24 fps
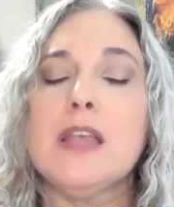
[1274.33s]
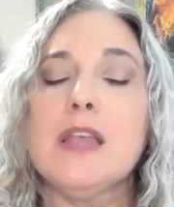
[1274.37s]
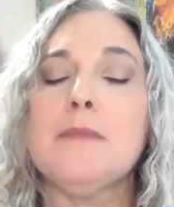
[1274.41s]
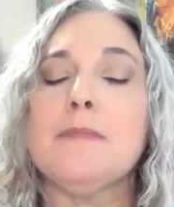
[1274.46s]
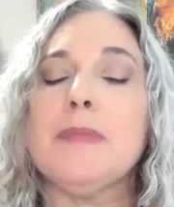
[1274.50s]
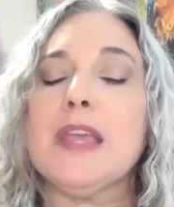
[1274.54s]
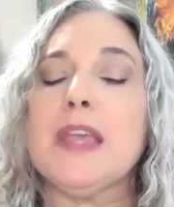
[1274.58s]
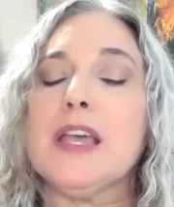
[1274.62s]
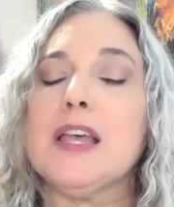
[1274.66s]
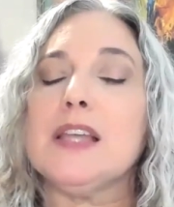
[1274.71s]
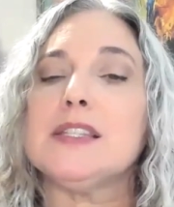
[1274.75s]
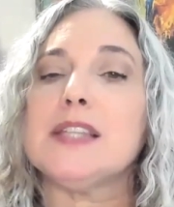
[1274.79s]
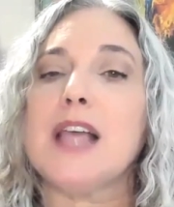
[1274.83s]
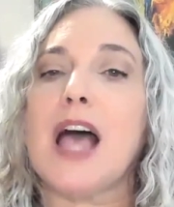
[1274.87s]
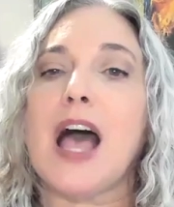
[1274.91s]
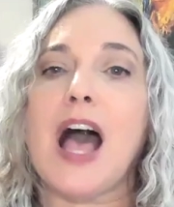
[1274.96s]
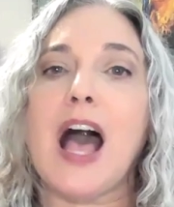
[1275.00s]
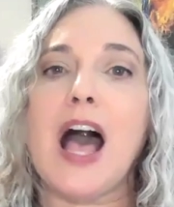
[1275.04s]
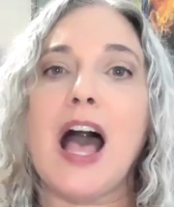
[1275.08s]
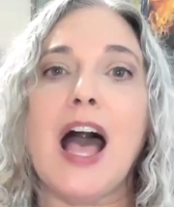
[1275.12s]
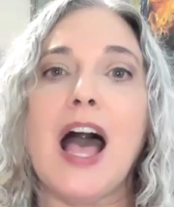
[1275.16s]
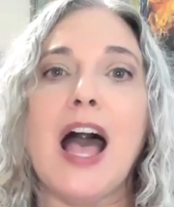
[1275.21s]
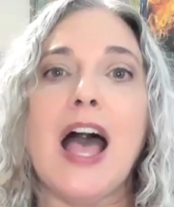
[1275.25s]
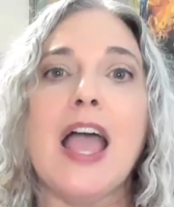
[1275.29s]
because
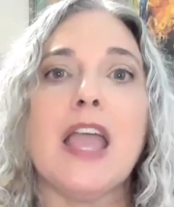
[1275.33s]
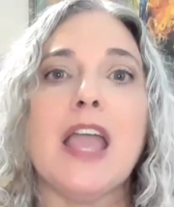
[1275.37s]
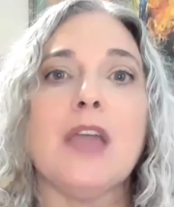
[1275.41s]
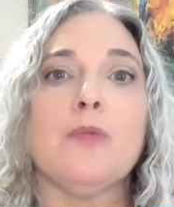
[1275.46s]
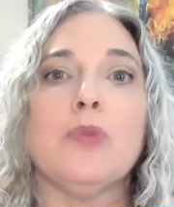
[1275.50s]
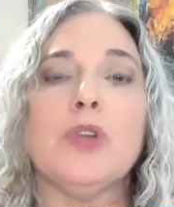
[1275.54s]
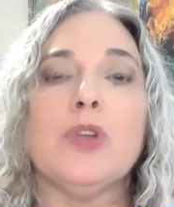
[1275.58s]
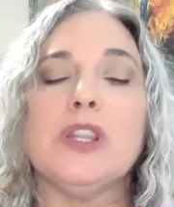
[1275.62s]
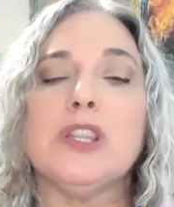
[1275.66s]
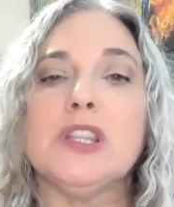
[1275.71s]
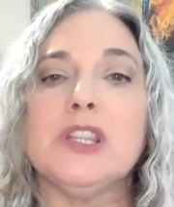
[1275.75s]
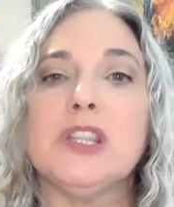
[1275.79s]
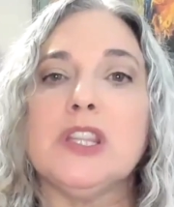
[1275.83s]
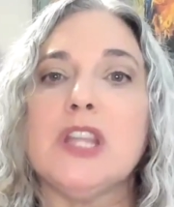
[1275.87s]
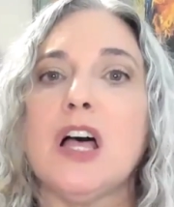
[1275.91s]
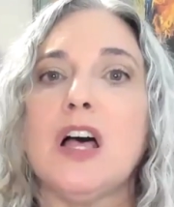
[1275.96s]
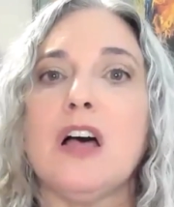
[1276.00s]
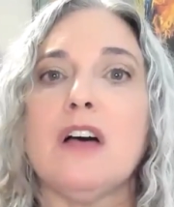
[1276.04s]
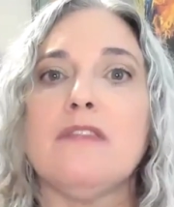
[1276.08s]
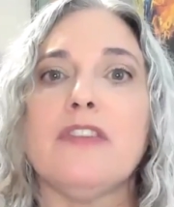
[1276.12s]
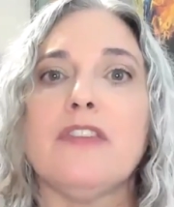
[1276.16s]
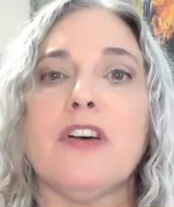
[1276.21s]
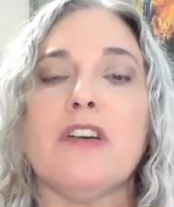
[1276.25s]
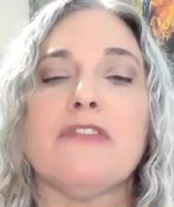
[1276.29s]
I would
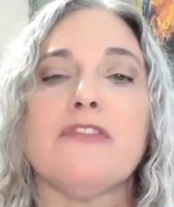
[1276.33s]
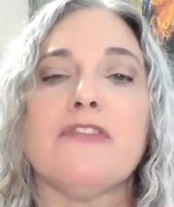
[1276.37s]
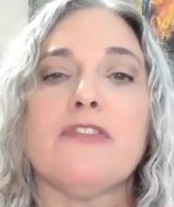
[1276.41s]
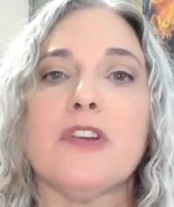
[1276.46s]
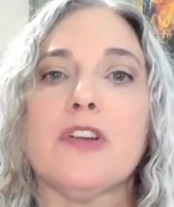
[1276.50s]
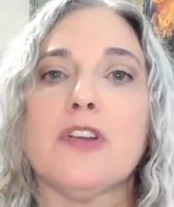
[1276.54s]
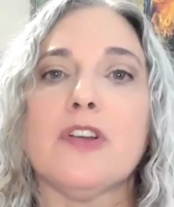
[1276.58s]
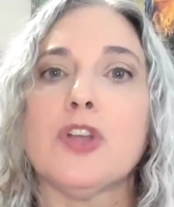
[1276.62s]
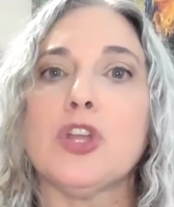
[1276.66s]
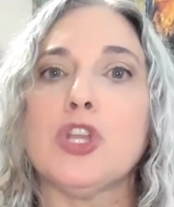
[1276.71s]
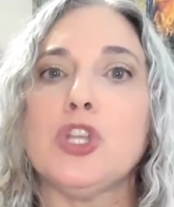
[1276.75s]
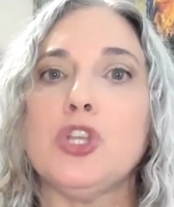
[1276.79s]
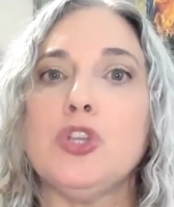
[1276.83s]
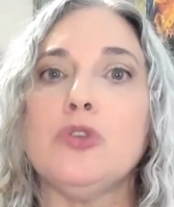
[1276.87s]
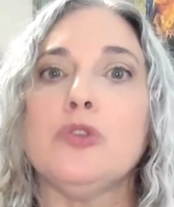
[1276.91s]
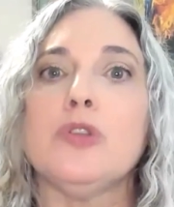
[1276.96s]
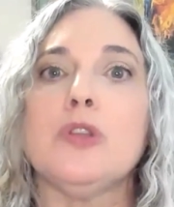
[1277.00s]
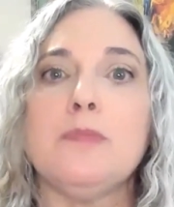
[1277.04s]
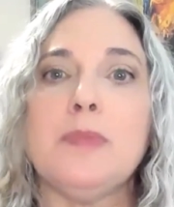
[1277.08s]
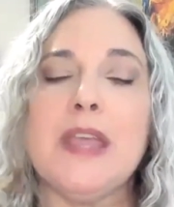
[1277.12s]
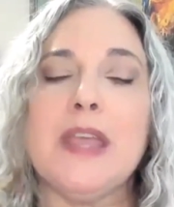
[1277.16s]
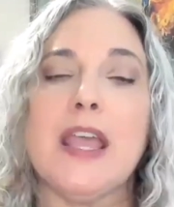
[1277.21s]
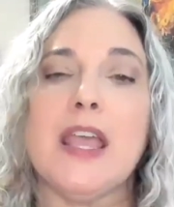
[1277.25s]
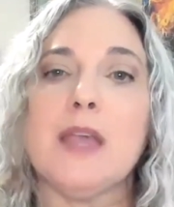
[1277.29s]
love for you to
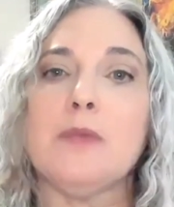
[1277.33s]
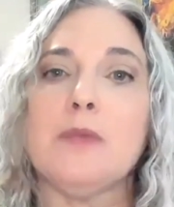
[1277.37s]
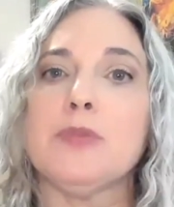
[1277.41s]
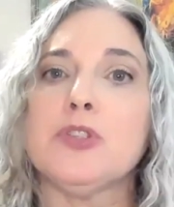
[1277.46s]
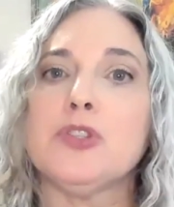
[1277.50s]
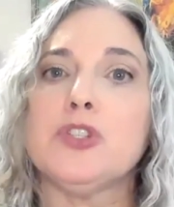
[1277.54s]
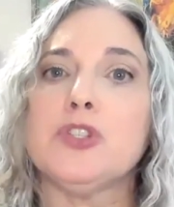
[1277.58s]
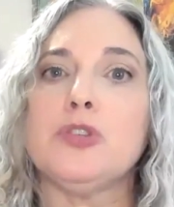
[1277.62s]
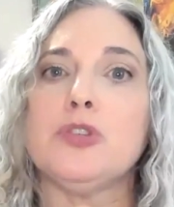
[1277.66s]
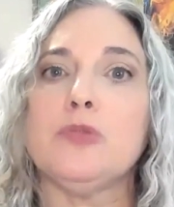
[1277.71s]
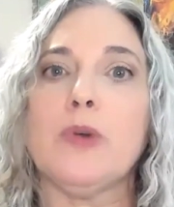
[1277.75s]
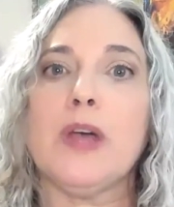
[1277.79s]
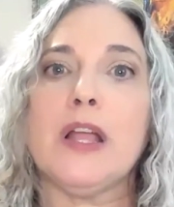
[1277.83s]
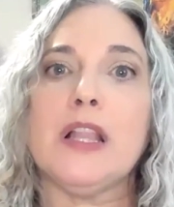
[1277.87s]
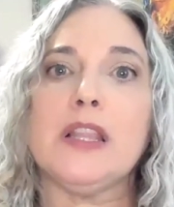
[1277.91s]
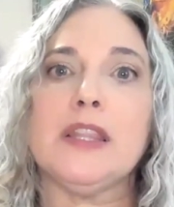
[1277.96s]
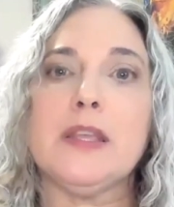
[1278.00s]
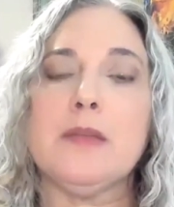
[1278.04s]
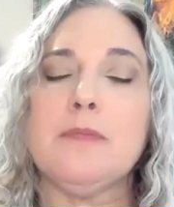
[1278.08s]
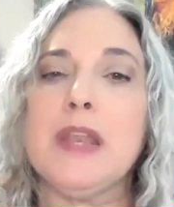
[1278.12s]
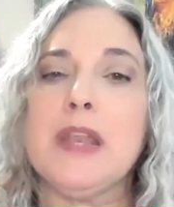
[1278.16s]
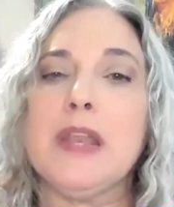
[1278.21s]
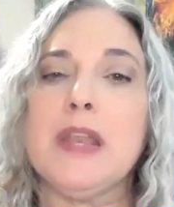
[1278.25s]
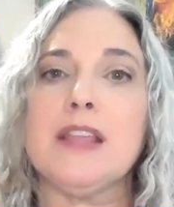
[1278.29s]
be able to
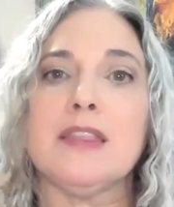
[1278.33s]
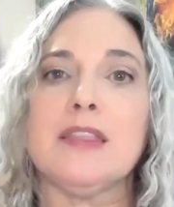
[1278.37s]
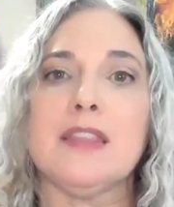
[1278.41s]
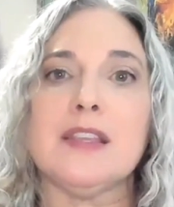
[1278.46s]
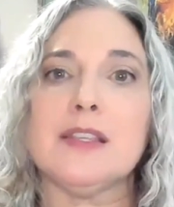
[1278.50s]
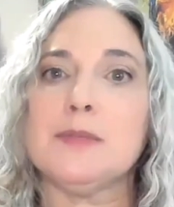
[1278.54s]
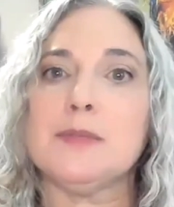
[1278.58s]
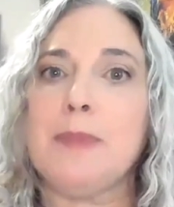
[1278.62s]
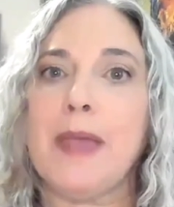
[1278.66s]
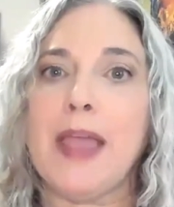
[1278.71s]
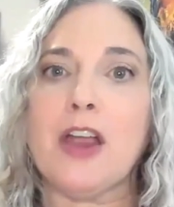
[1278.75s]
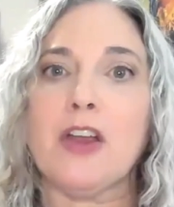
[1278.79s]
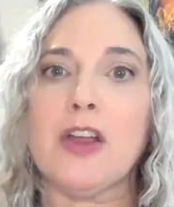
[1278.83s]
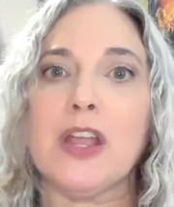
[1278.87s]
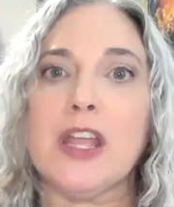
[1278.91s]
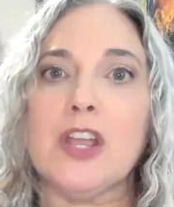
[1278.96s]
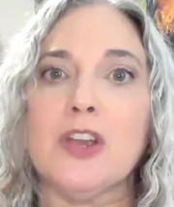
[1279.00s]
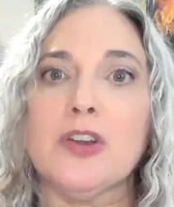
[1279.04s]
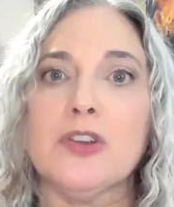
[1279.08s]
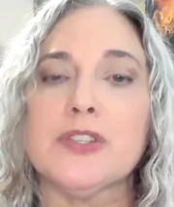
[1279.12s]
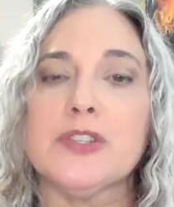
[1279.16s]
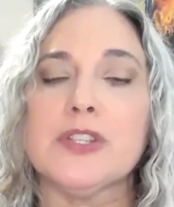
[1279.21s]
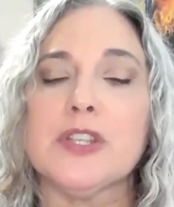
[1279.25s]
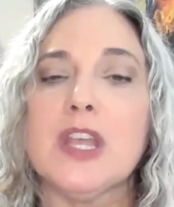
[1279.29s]
eliminate these
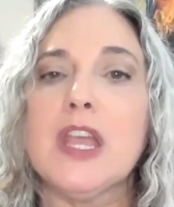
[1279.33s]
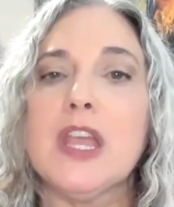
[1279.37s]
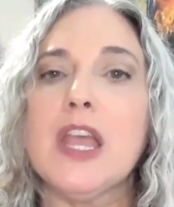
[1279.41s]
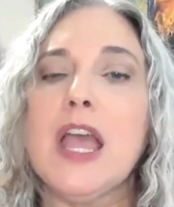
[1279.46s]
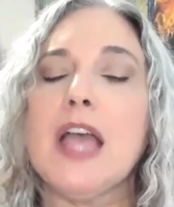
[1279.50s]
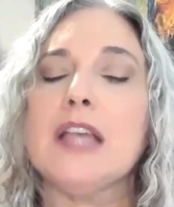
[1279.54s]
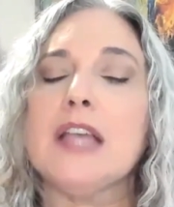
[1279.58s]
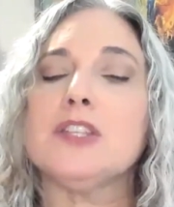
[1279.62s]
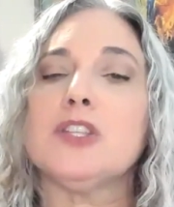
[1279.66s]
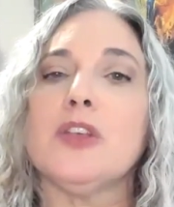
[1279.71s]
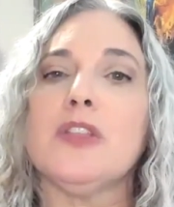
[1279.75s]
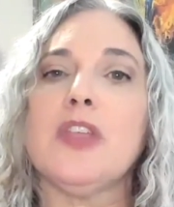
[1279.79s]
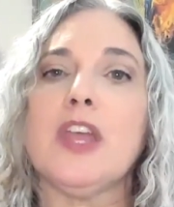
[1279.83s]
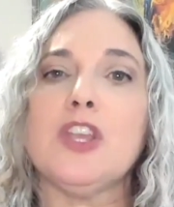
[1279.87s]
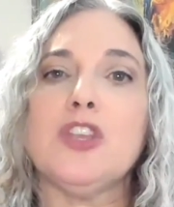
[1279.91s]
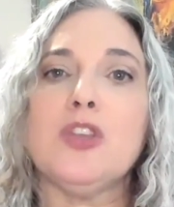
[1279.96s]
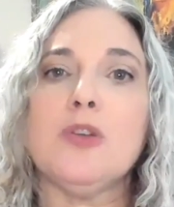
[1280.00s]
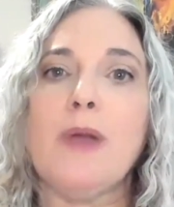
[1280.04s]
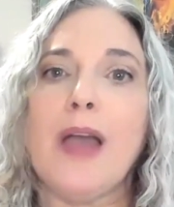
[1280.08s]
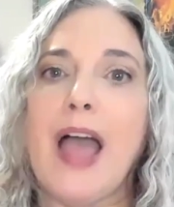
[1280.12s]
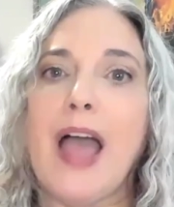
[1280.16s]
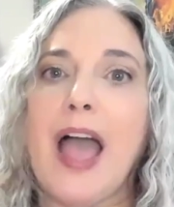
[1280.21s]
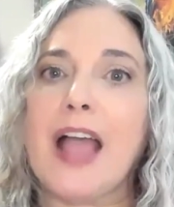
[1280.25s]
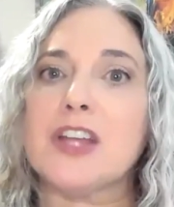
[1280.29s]
barriers so that
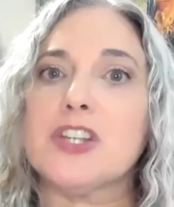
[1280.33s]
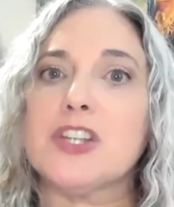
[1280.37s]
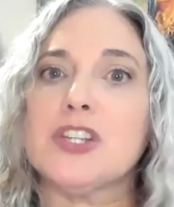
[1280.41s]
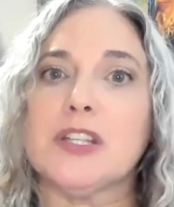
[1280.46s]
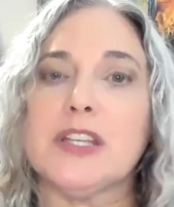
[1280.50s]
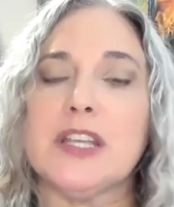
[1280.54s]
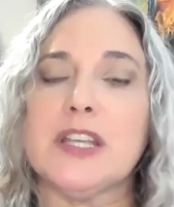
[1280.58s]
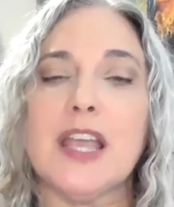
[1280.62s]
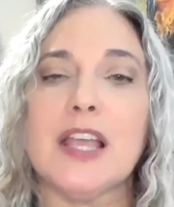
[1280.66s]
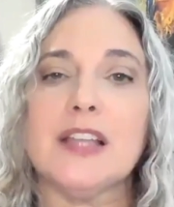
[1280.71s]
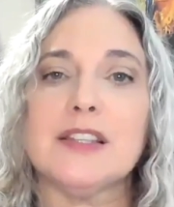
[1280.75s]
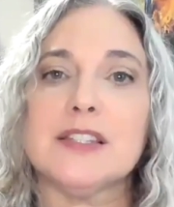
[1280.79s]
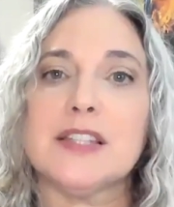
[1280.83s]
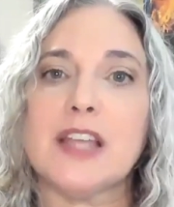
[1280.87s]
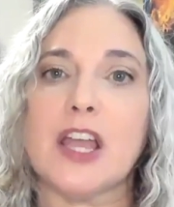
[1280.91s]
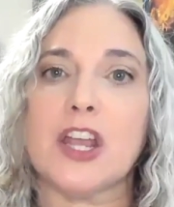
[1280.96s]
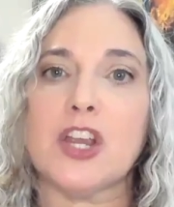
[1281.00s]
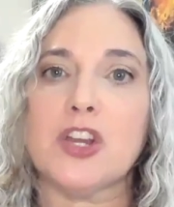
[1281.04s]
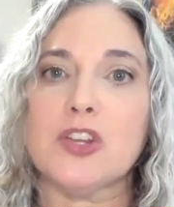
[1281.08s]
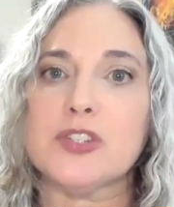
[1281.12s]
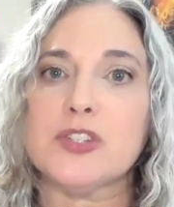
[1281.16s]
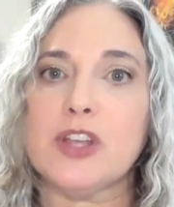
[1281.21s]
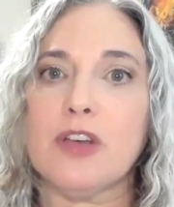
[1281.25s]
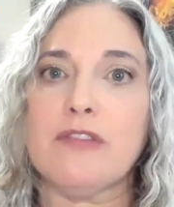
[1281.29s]
you actually can set
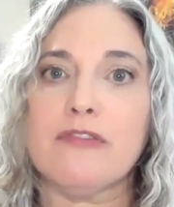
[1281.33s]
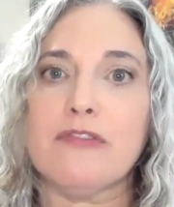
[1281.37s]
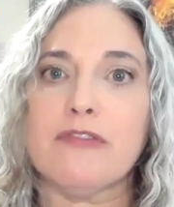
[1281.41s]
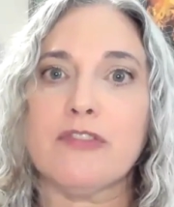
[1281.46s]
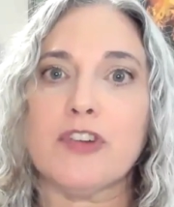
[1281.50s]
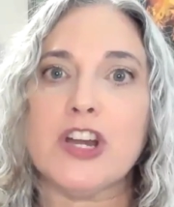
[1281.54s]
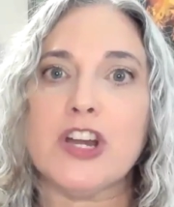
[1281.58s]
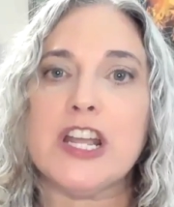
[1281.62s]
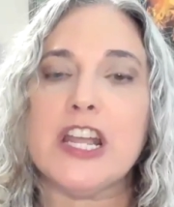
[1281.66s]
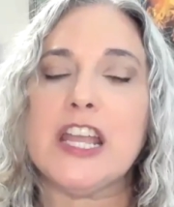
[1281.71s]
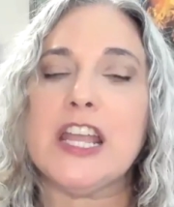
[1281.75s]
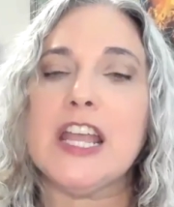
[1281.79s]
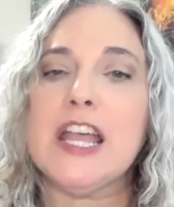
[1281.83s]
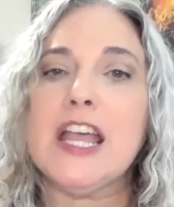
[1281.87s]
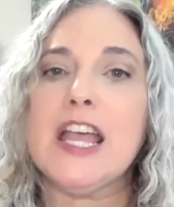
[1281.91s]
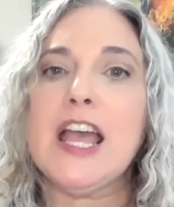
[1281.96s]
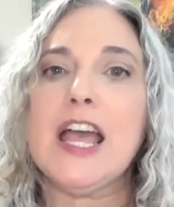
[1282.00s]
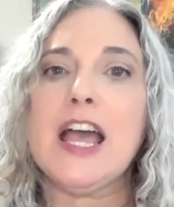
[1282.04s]
yourself free.